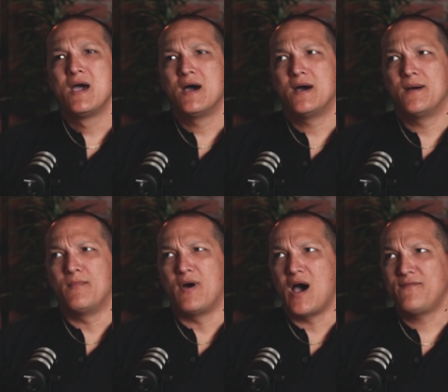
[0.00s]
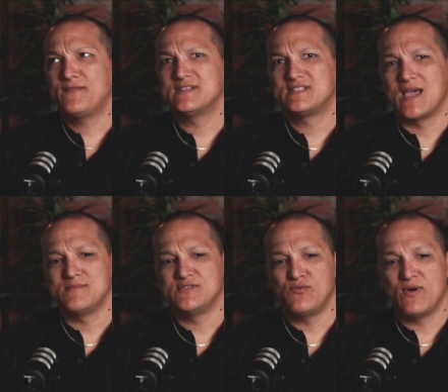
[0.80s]

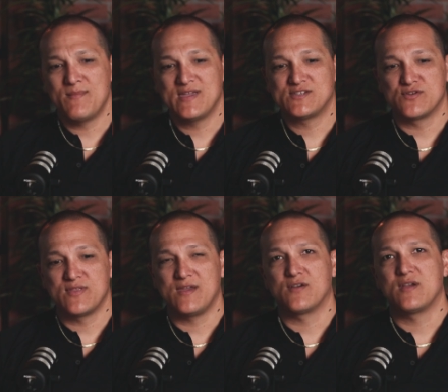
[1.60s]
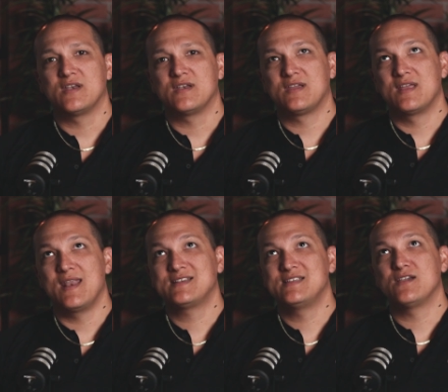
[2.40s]
oftentimes you want to make sure that you're
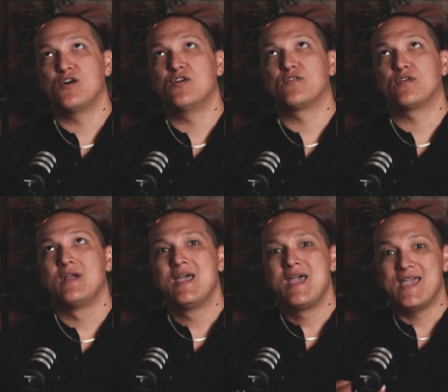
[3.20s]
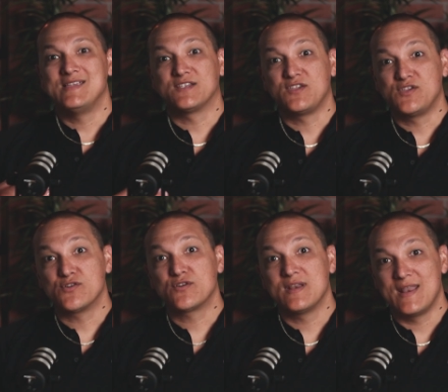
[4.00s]
connecting over a
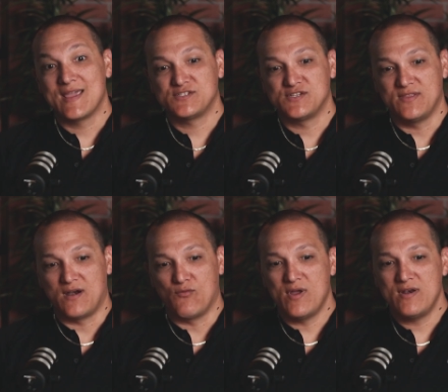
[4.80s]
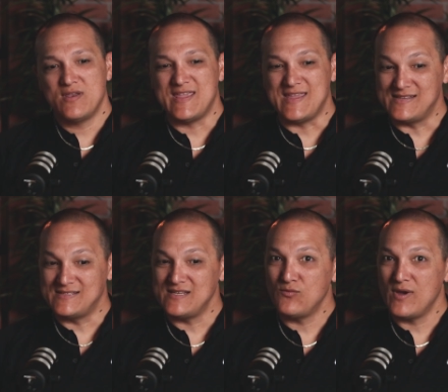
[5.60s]
secure connection there. One
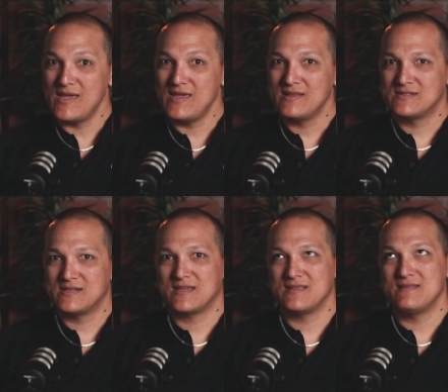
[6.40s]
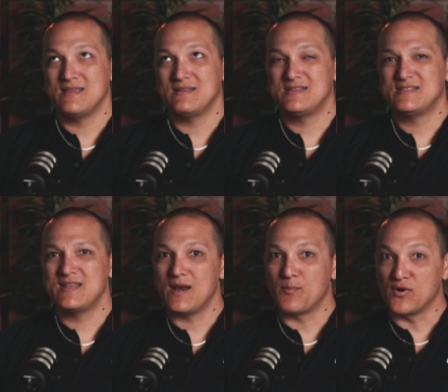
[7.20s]
easy way it's
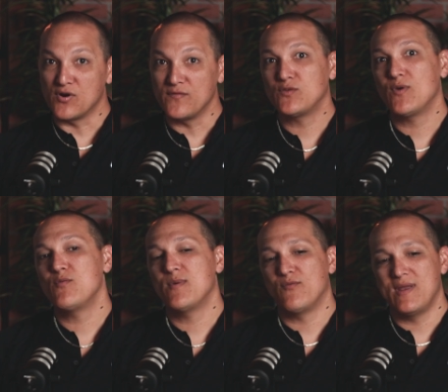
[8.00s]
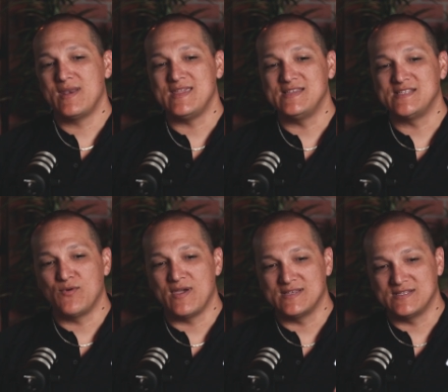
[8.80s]
not a perfect way, but one easy
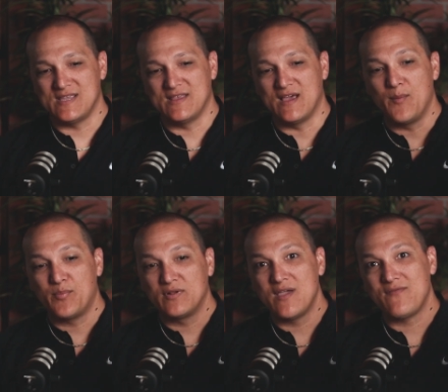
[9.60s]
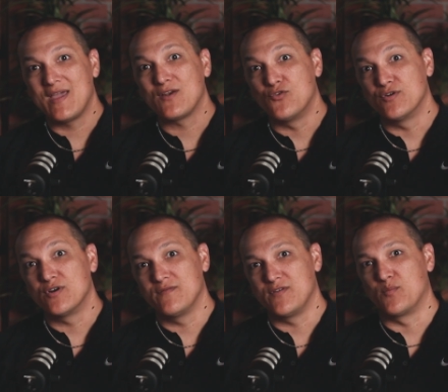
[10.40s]
way is in the upper left-hand
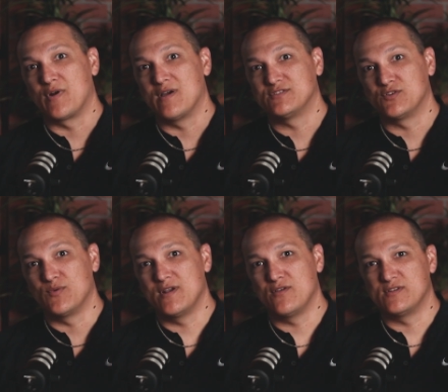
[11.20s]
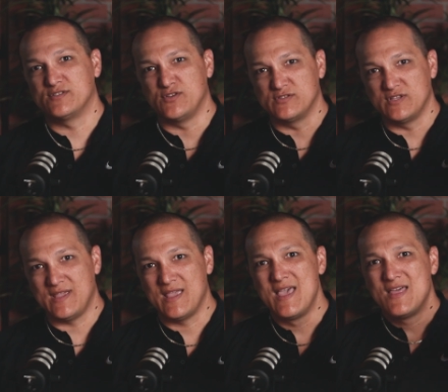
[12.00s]
corner of your browser window, there's
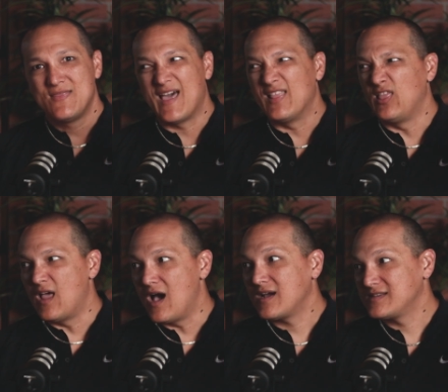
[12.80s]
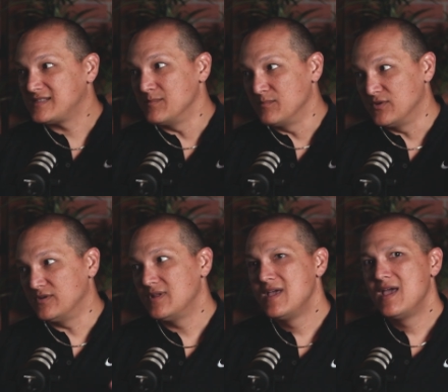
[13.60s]
usually that lock
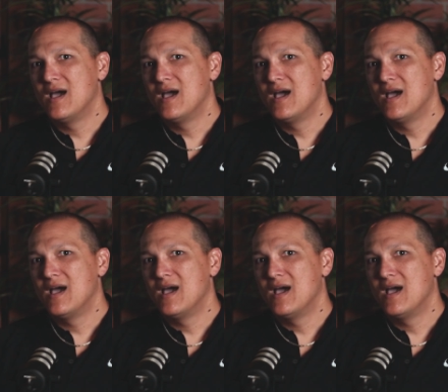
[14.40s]
symbol.